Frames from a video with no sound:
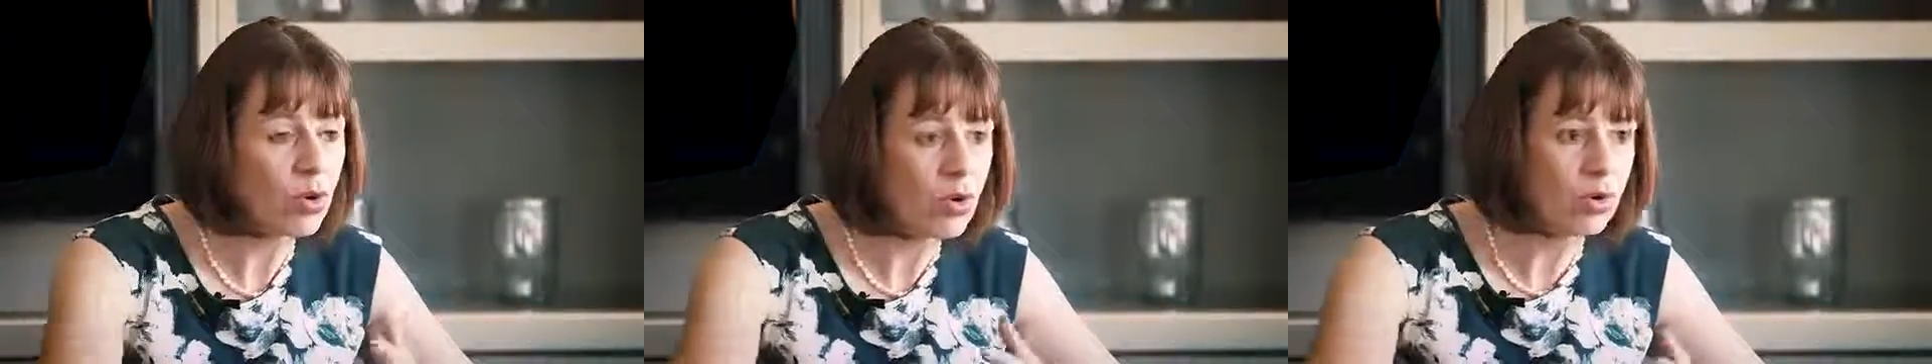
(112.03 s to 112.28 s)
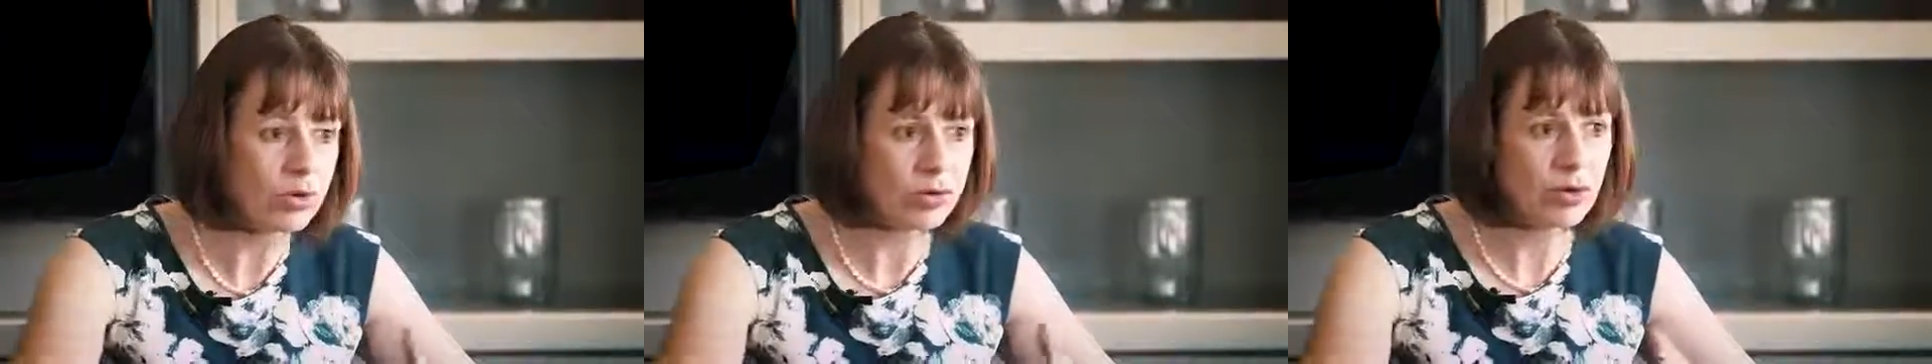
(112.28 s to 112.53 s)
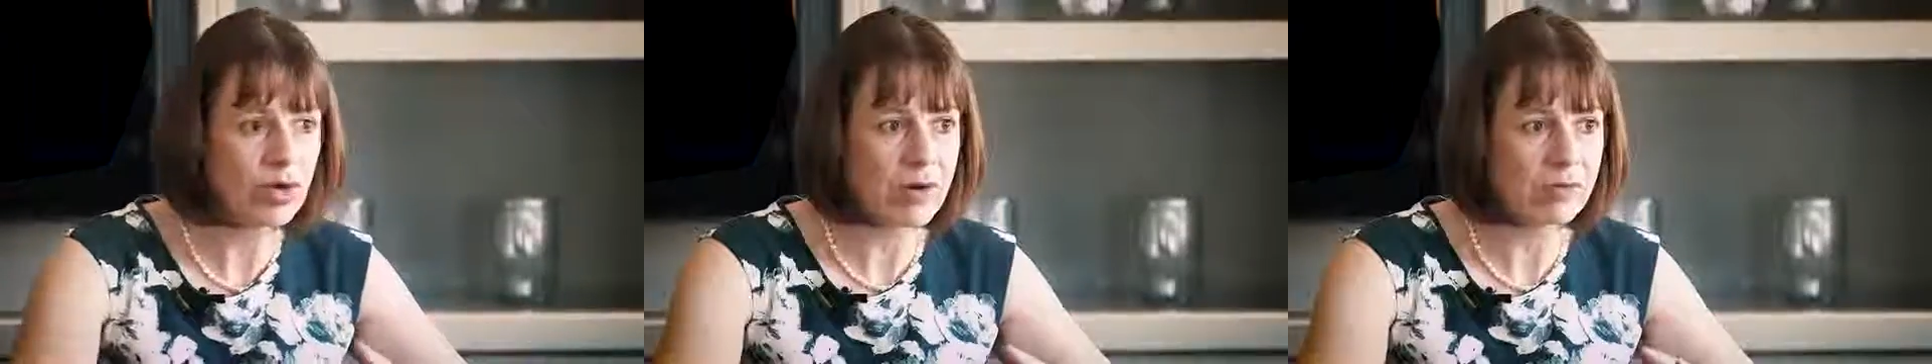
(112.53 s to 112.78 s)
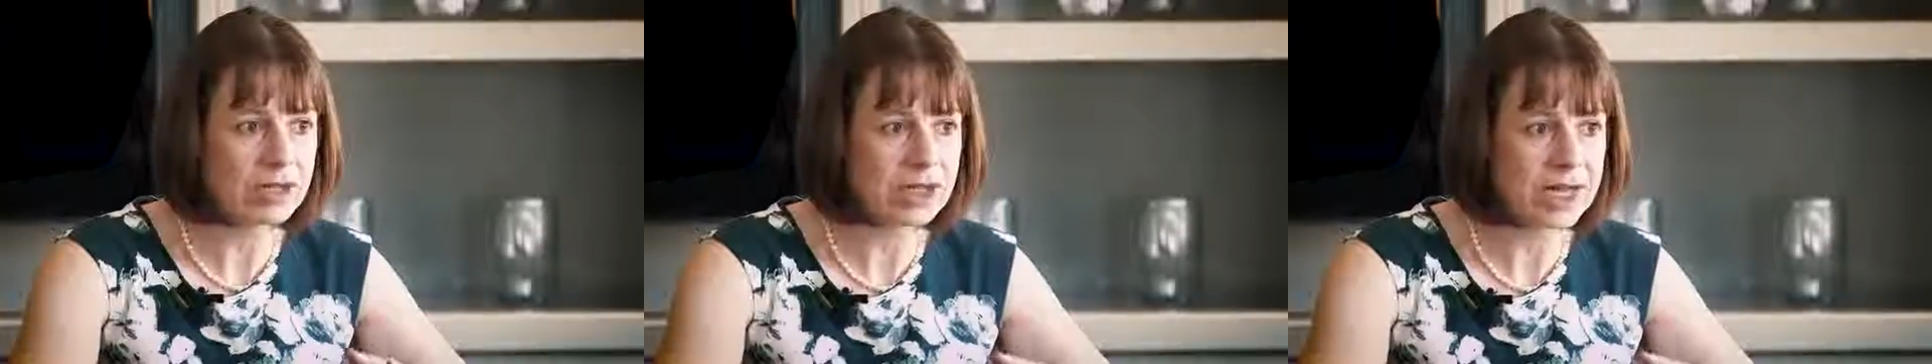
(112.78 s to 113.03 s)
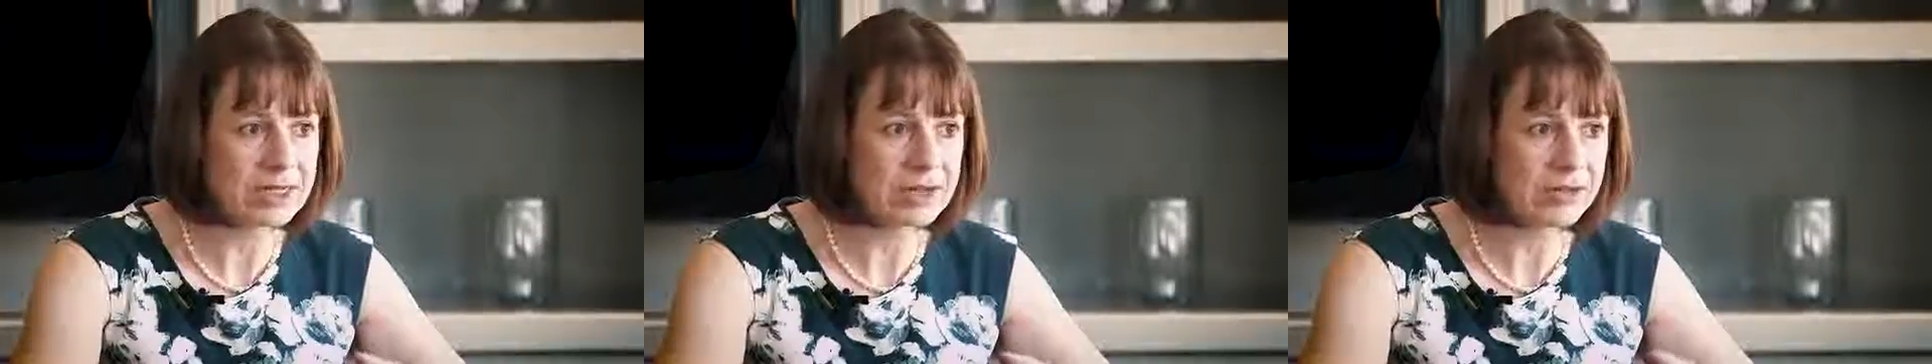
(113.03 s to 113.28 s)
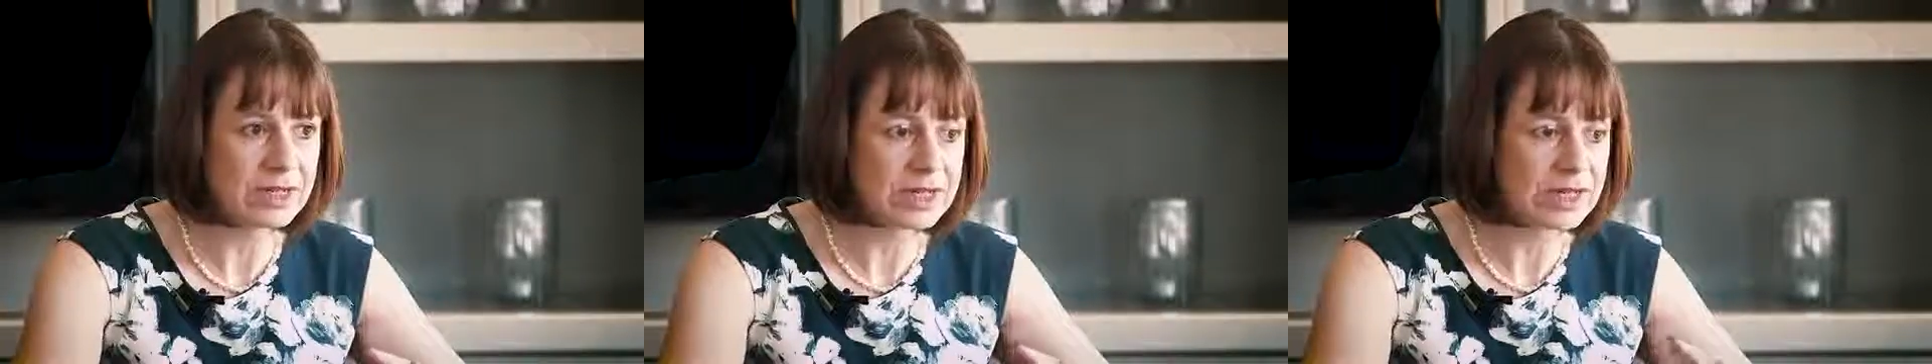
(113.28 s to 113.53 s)
all of your outreach
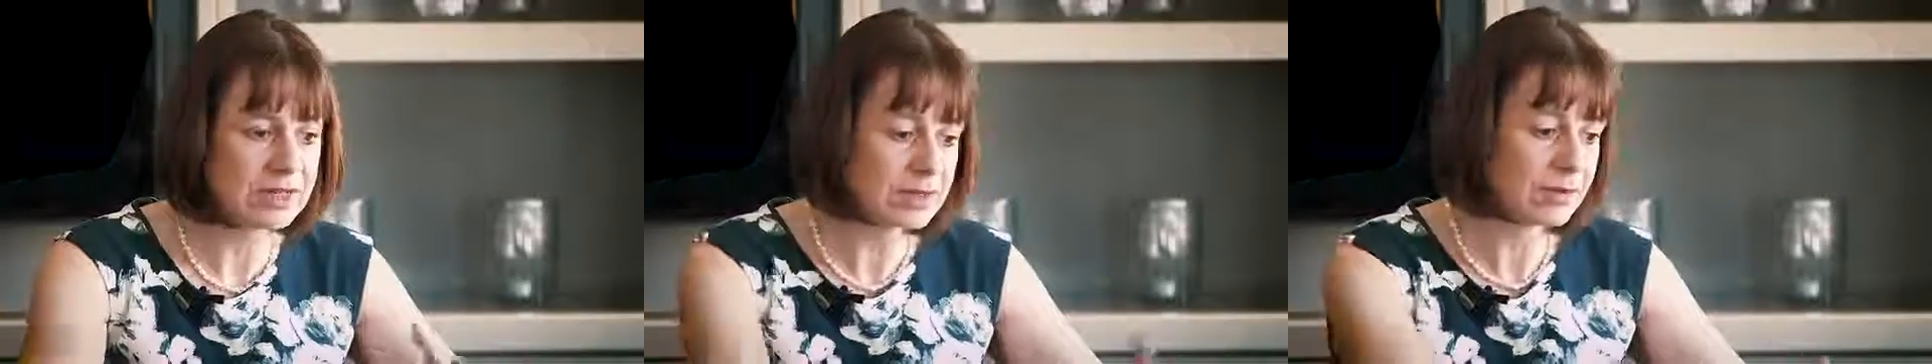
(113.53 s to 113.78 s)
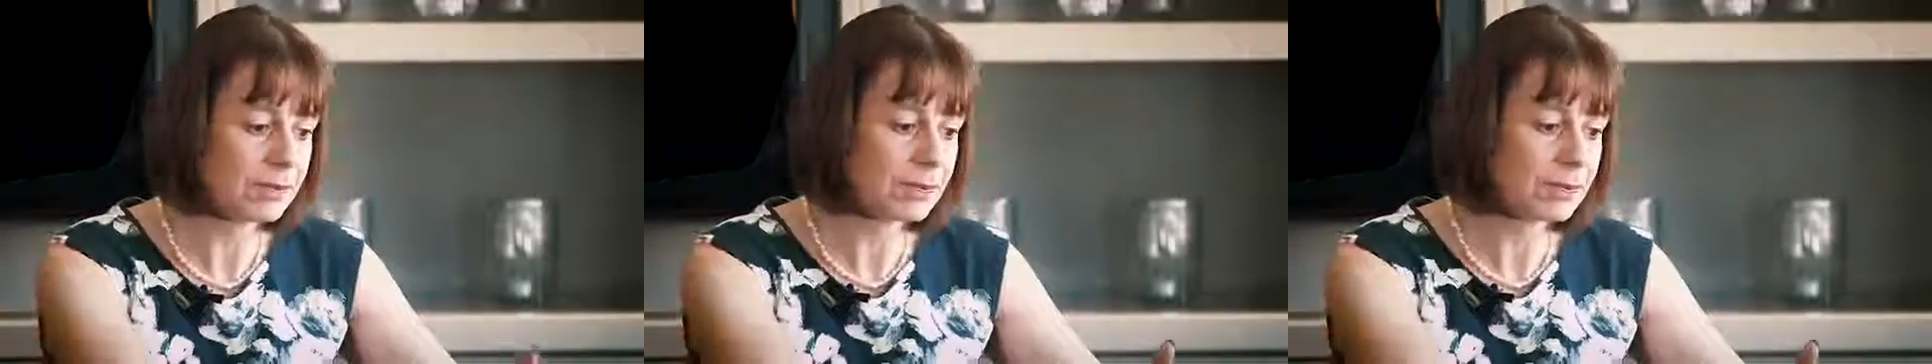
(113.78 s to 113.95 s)
activities